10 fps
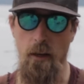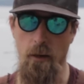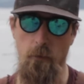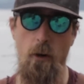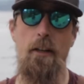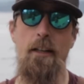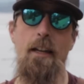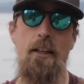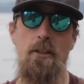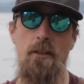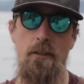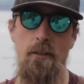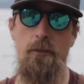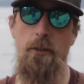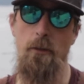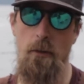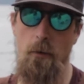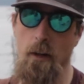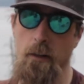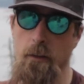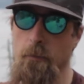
for our connections to the rock.